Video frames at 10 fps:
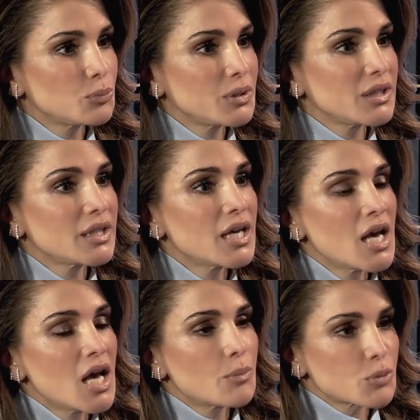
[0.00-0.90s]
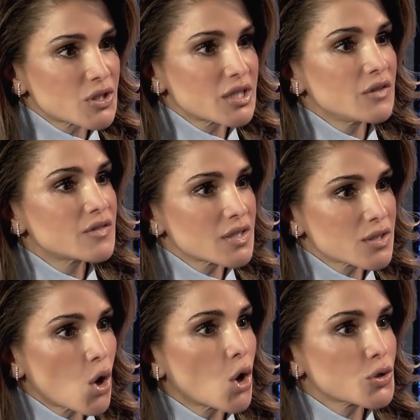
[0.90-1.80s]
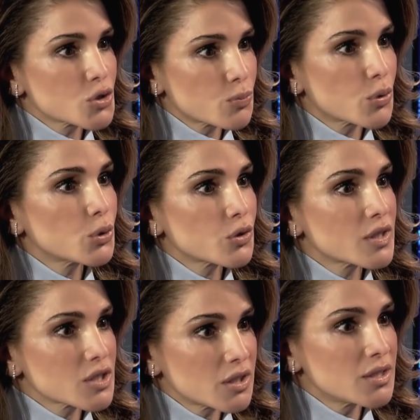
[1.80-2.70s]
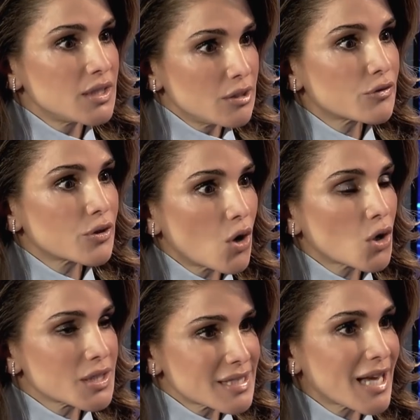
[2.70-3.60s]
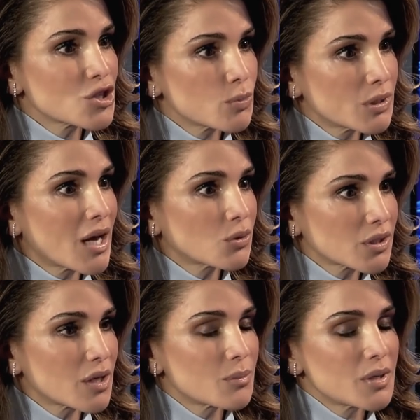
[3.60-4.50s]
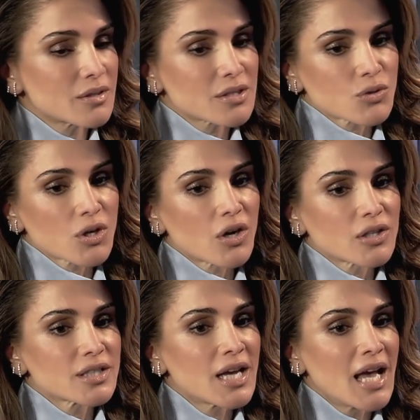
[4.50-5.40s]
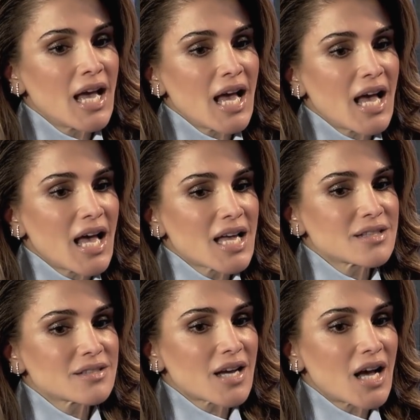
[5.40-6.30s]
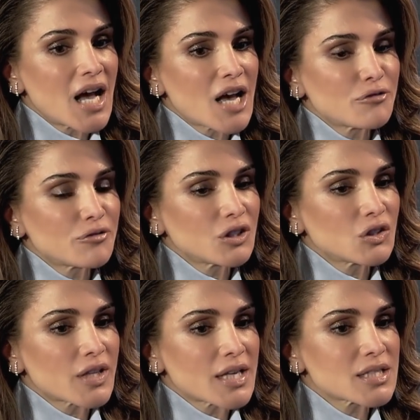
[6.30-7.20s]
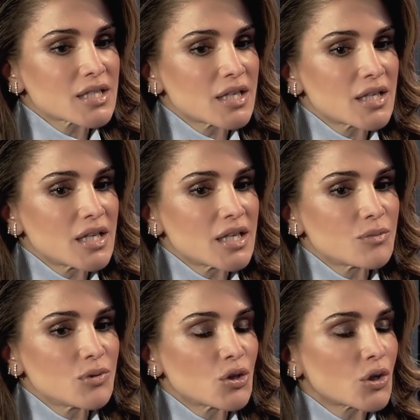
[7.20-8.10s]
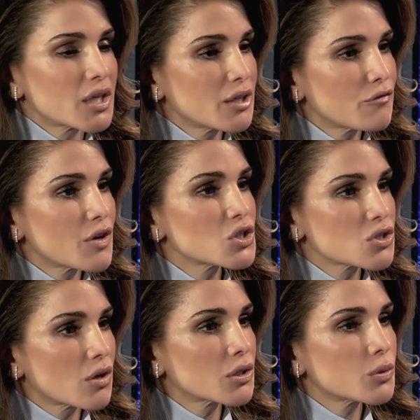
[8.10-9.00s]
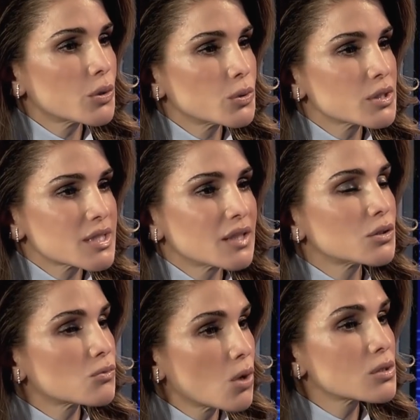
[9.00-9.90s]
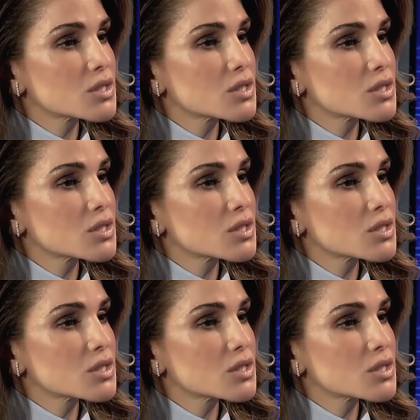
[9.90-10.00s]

be perceived as the honest broker that's going to deliver on a tangible outcome in this regard. And I feel that cutting funds to UNRWA will send the wrong